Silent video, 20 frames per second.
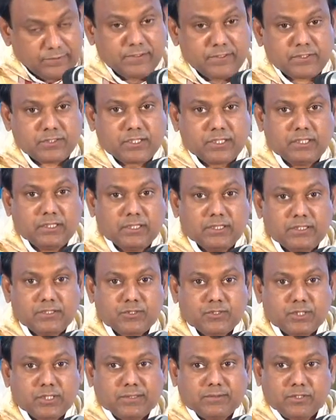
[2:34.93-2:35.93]
we see the
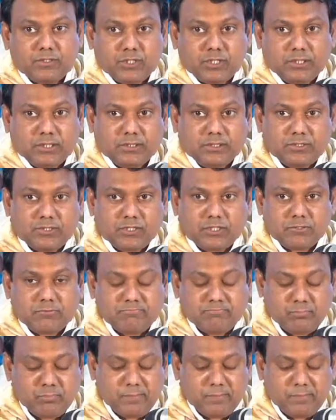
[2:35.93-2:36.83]
history of the church,